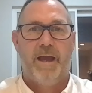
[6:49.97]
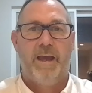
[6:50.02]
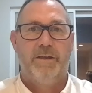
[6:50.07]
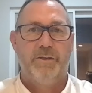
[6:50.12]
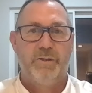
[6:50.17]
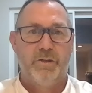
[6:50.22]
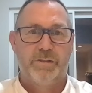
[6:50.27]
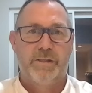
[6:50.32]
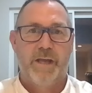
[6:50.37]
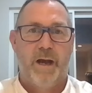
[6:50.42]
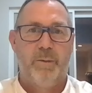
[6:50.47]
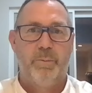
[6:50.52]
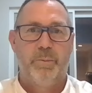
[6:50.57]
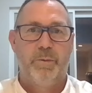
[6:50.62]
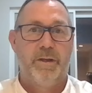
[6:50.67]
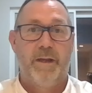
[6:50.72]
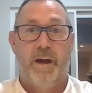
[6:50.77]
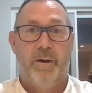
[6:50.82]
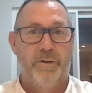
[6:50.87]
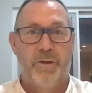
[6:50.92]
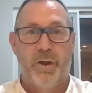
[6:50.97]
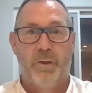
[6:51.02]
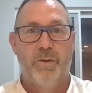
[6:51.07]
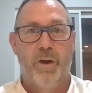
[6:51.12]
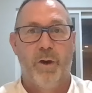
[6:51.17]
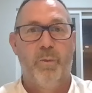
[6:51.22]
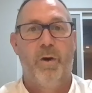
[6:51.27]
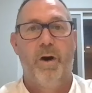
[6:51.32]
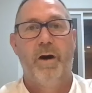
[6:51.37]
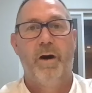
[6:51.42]
It, it does help you. Now, I
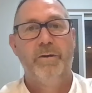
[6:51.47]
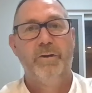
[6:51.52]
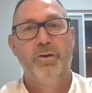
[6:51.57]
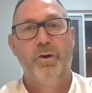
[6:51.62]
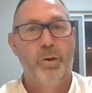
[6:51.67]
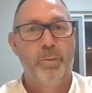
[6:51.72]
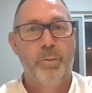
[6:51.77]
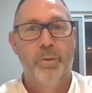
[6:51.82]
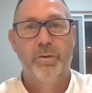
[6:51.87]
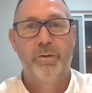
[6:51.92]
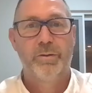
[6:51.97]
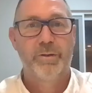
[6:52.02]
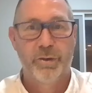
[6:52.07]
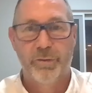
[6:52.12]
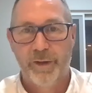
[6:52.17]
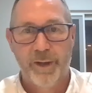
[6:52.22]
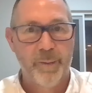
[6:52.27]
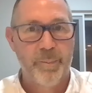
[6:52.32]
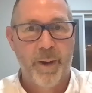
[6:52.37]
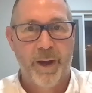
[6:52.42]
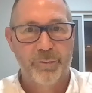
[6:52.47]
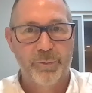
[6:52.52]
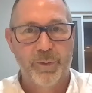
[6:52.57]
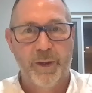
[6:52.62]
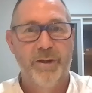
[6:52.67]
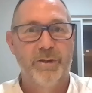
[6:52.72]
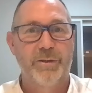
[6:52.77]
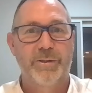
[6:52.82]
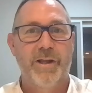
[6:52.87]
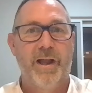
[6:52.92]
don't know what a normal career
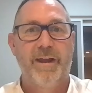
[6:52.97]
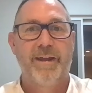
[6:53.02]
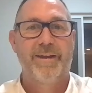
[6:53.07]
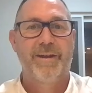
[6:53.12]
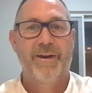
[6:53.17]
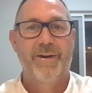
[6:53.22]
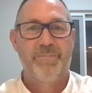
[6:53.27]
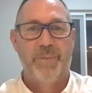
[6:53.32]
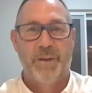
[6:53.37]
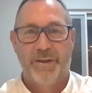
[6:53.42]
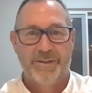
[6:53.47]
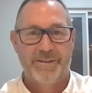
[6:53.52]
pathway looks like,